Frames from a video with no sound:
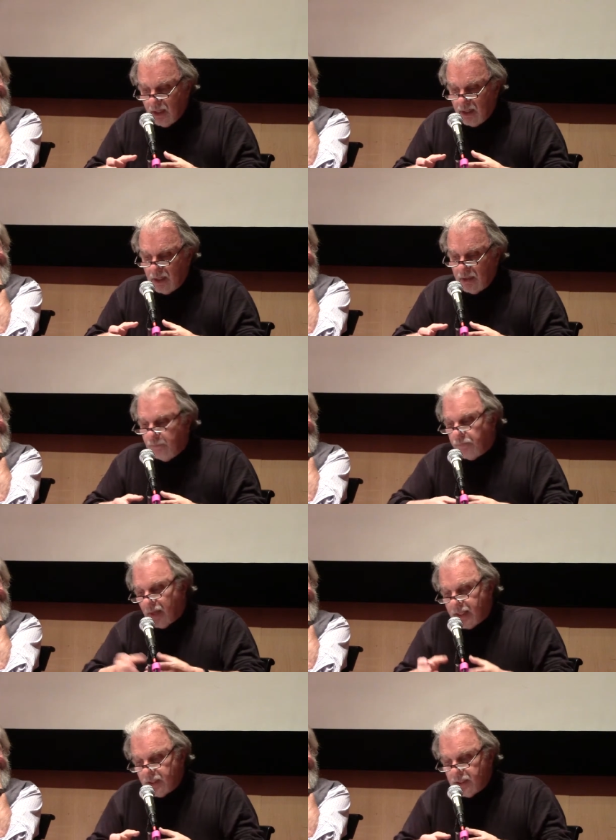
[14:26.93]
Uh,
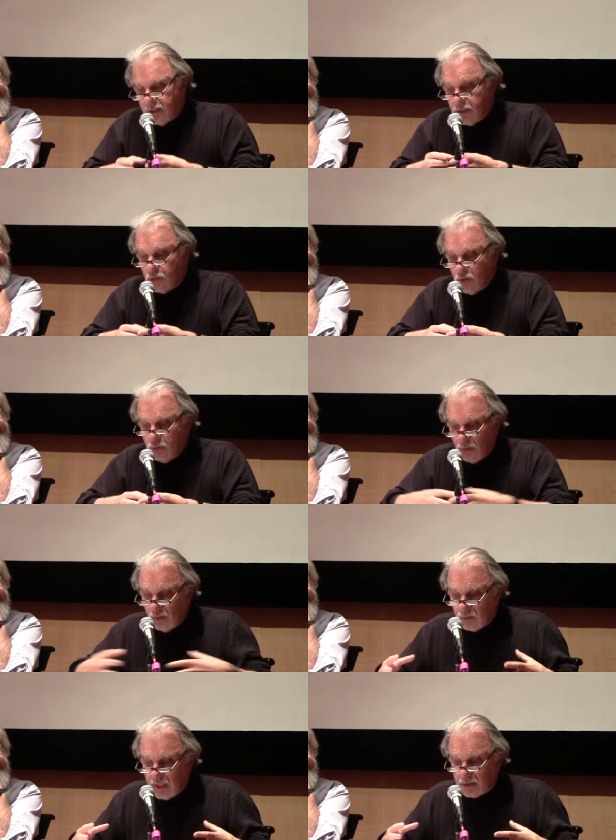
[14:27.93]
ISIS is a
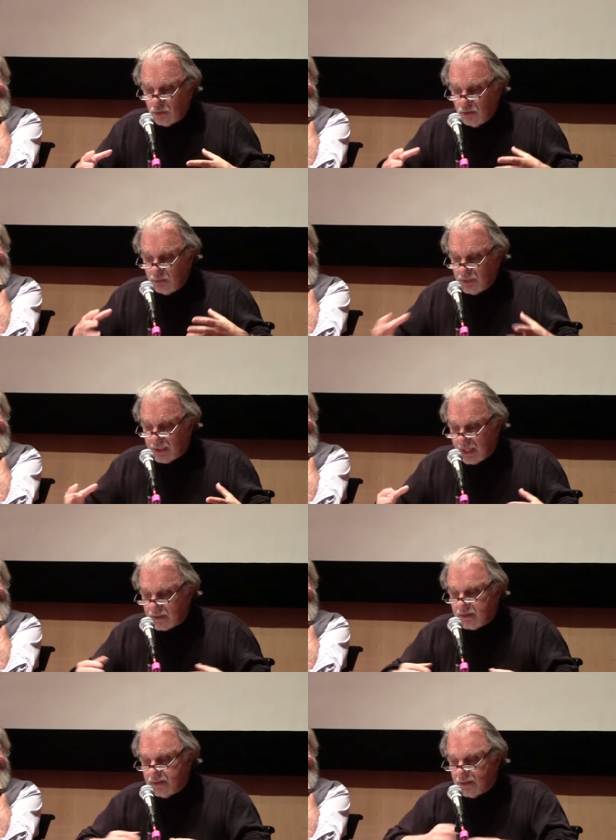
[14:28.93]
tumor that could
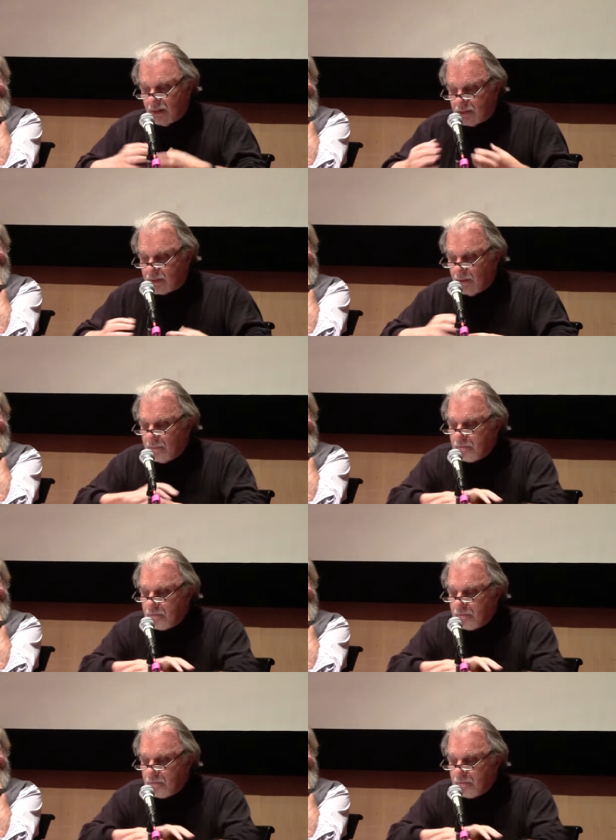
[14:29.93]
metastasize.